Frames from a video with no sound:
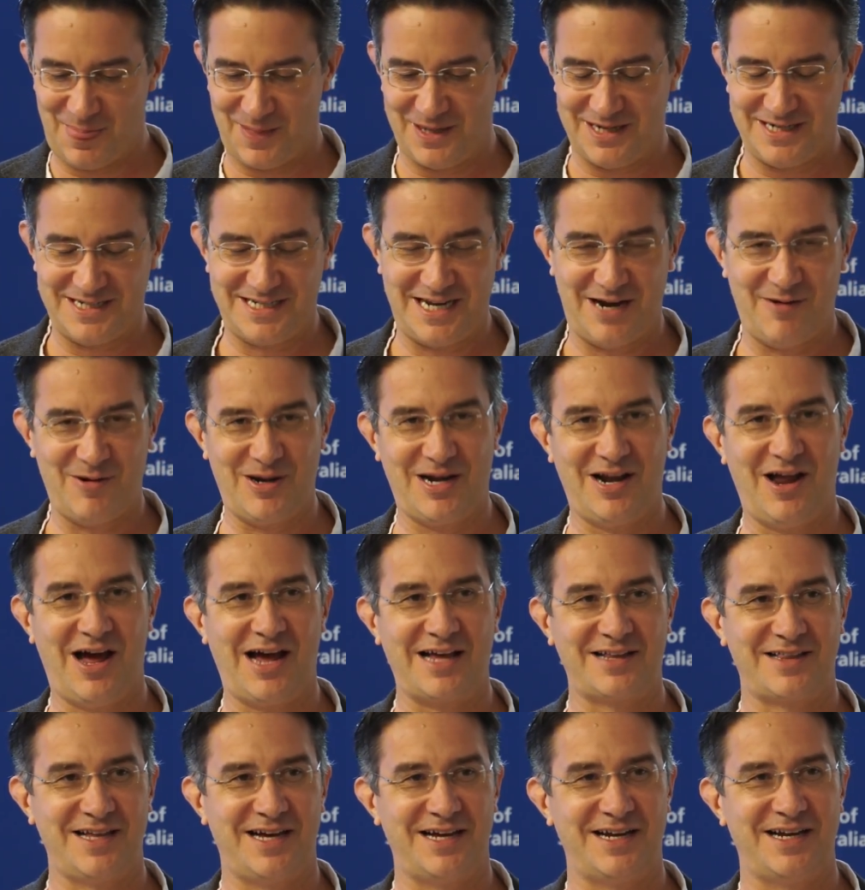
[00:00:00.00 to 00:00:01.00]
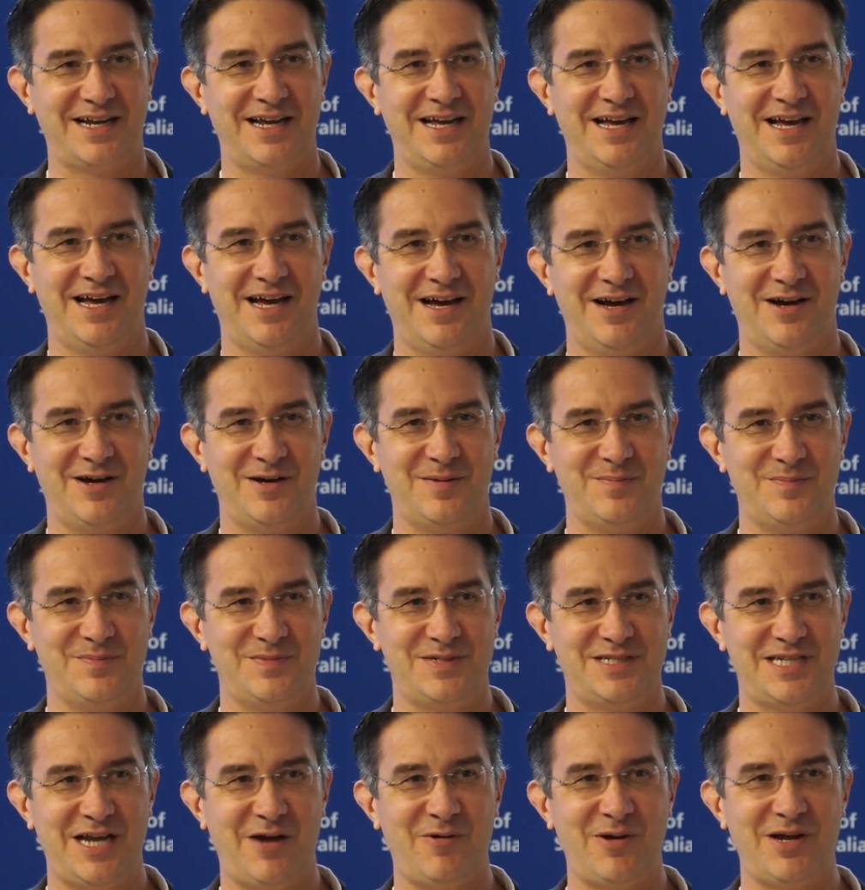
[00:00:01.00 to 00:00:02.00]
And Terry liked that. Um,
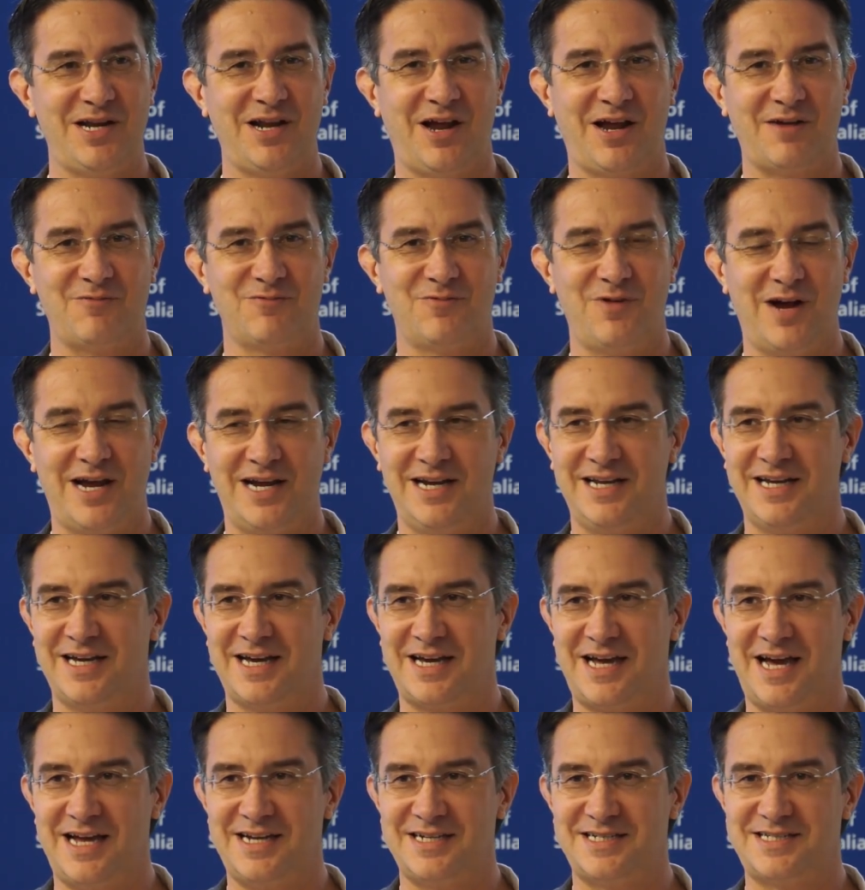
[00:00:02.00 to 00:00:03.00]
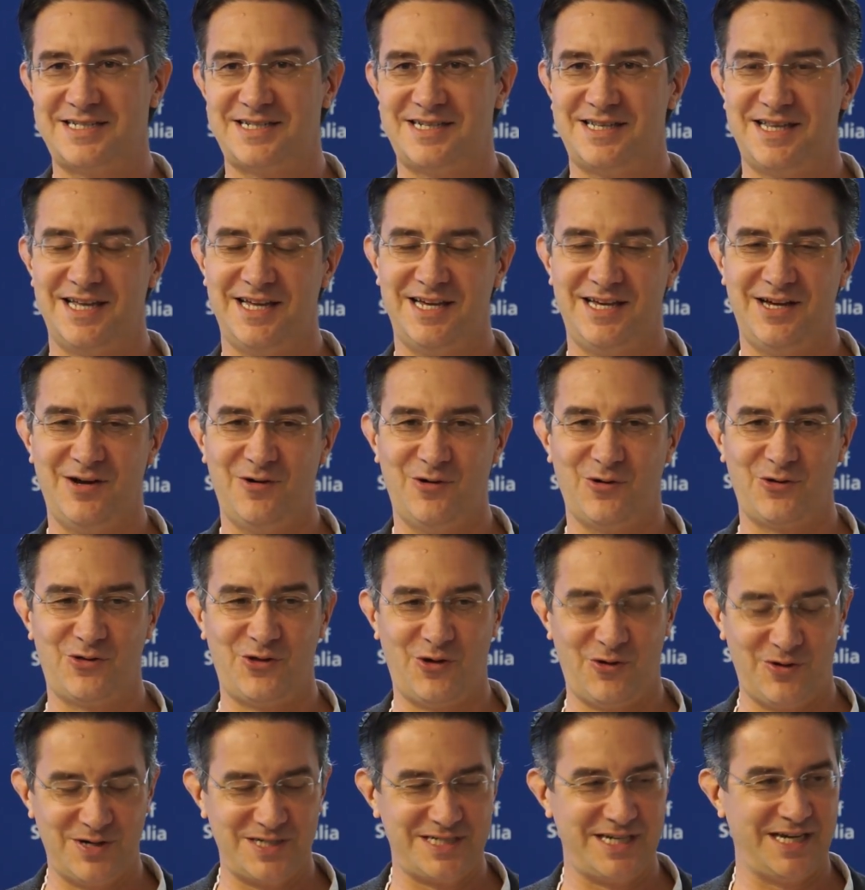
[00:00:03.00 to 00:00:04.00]
Terry liked railing against the
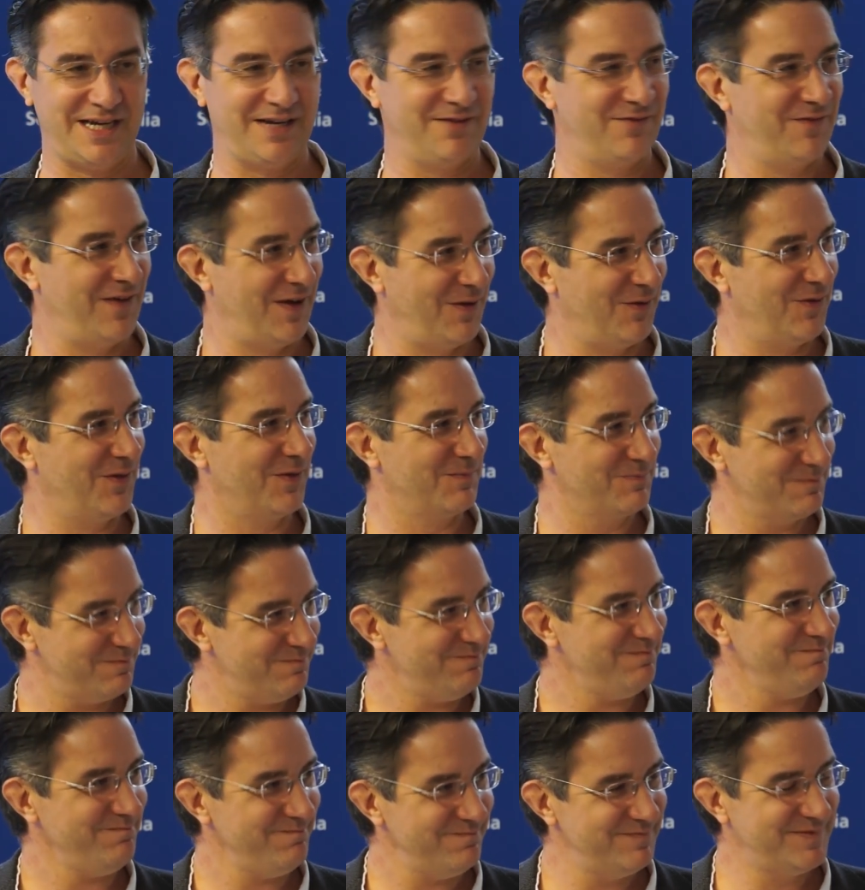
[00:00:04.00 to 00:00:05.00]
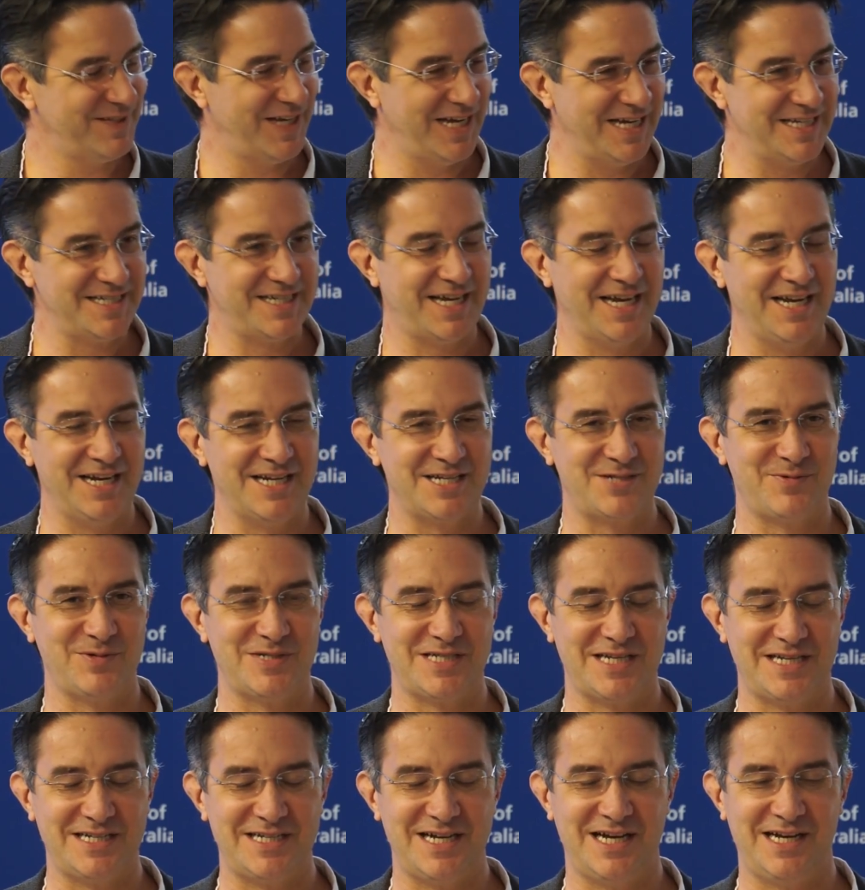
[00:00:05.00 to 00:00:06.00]
authority and felt that his Guinness
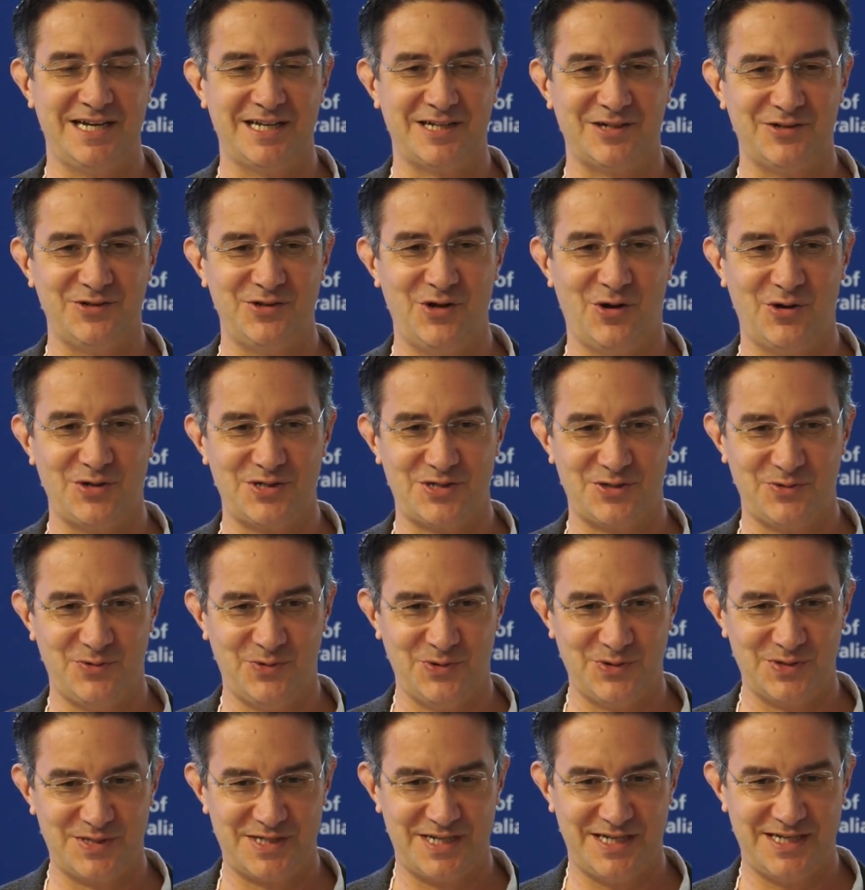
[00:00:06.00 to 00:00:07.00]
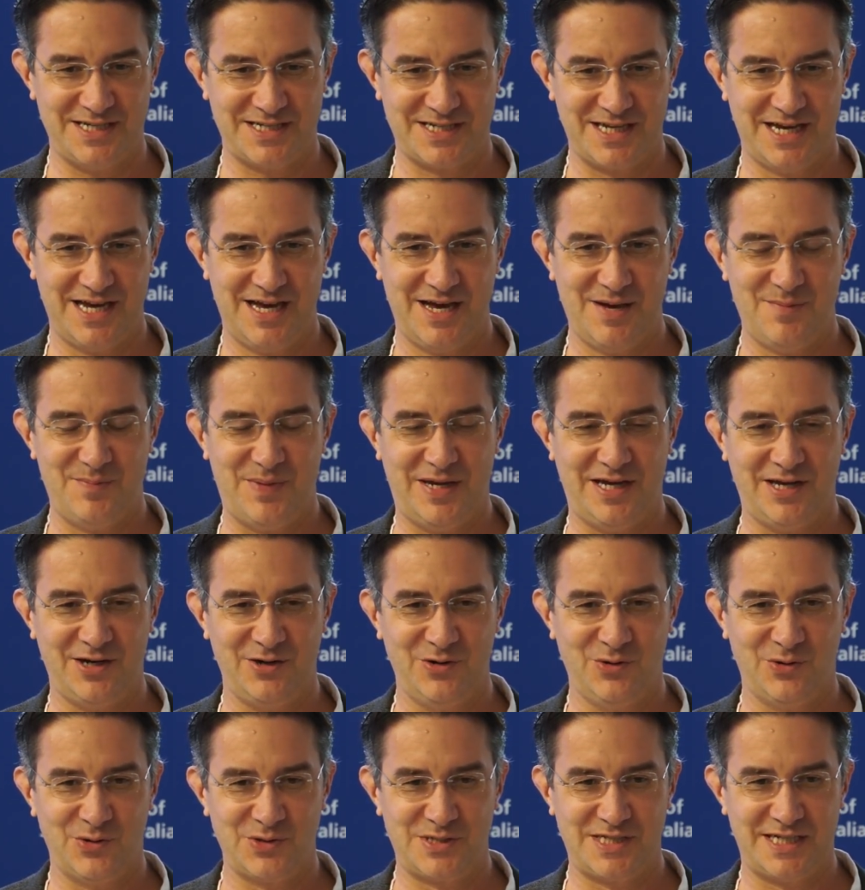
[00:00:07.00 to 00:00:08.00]
was a little nod towards his being
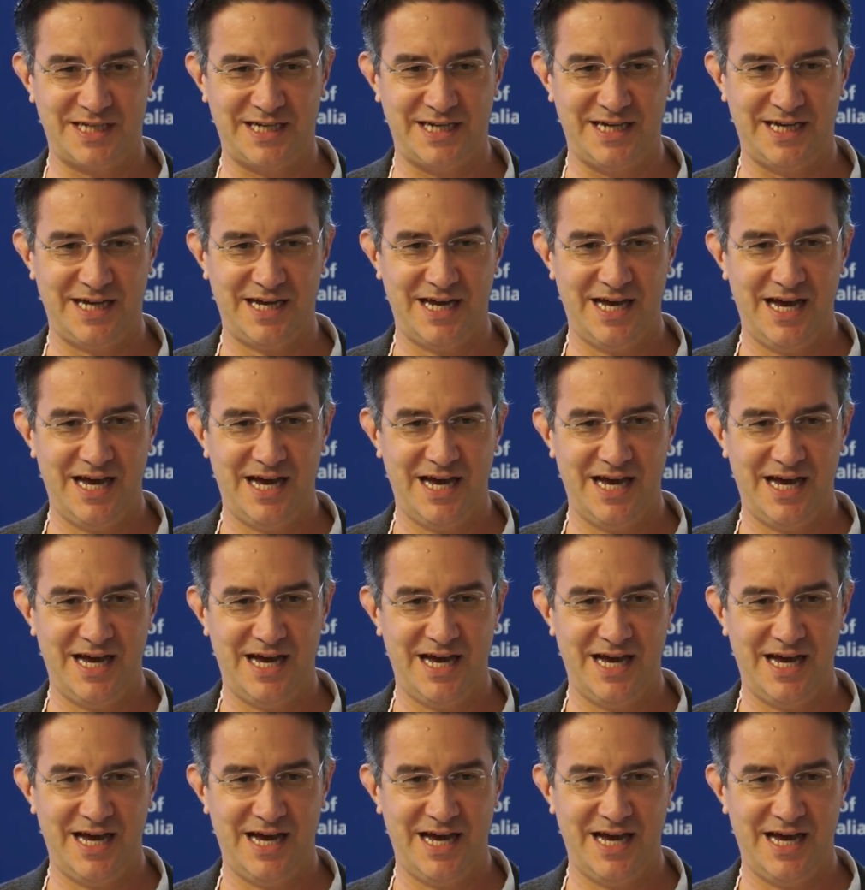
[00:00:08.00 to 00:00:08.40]
naughty.